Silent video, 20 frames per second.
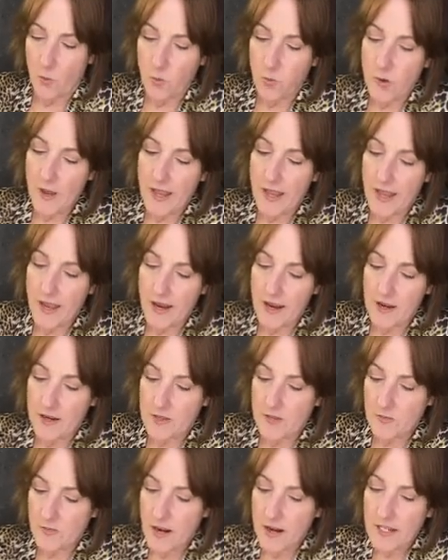
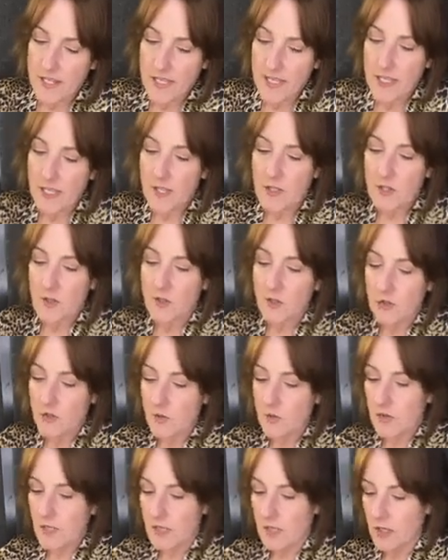Where's
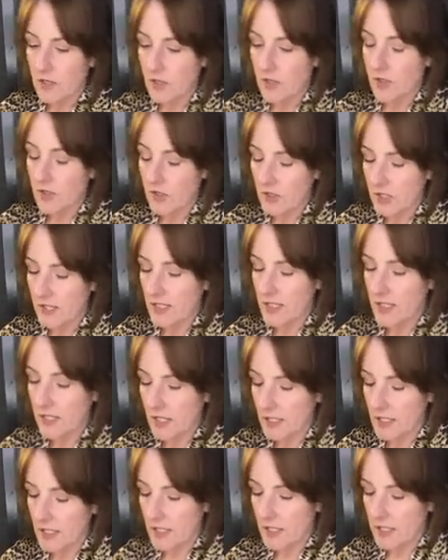Rangiku? Here
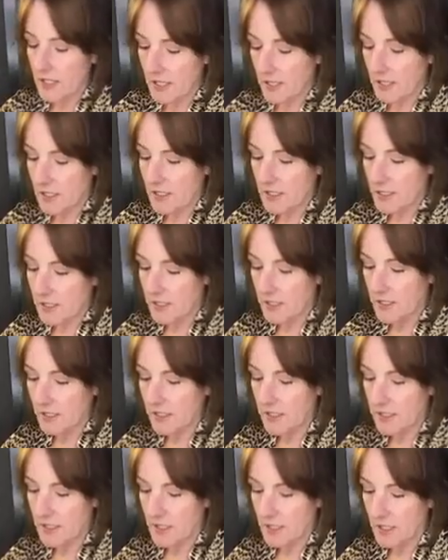she
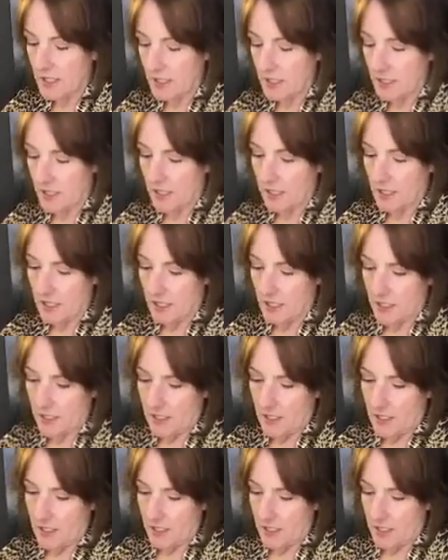is.
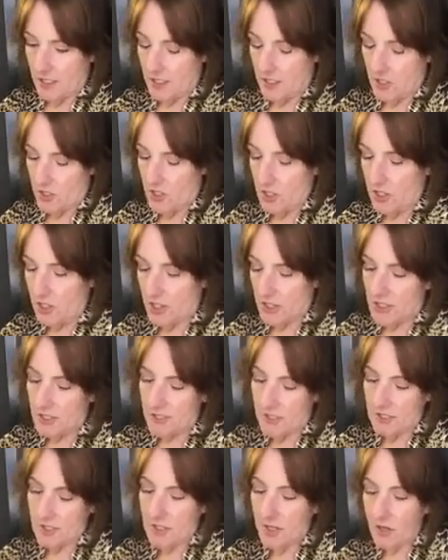
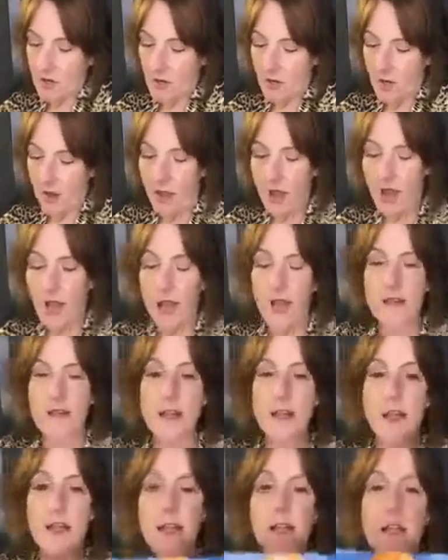She's so hot,
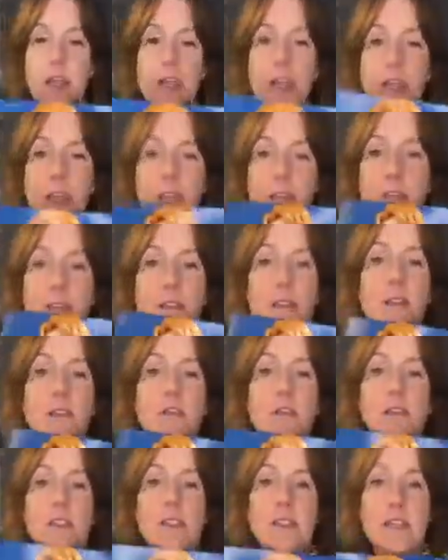I can't
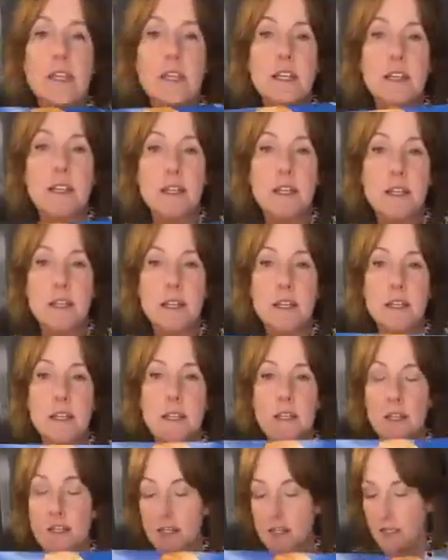even stand
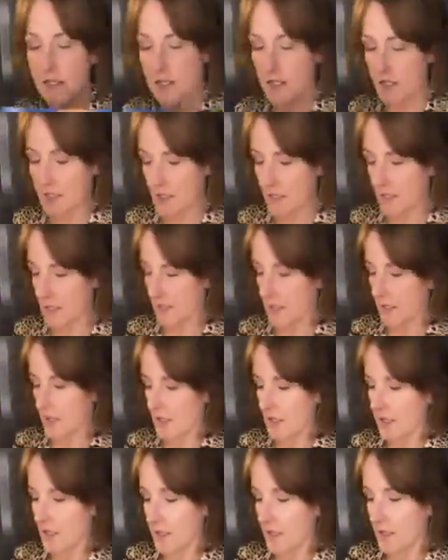it.
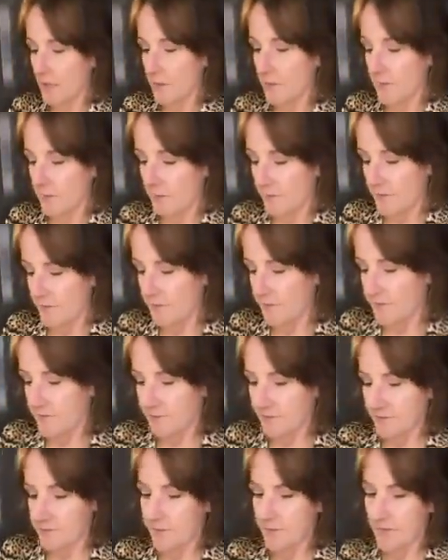
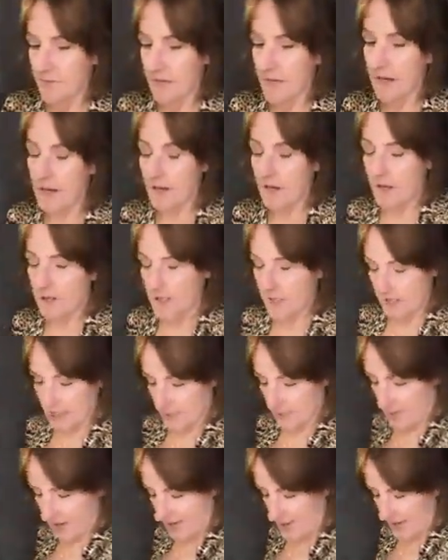I don't know, I used to
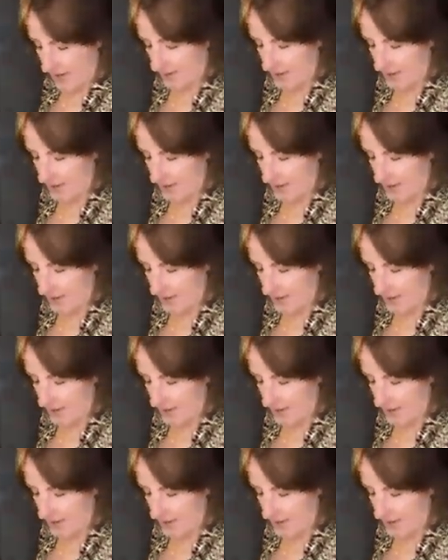think My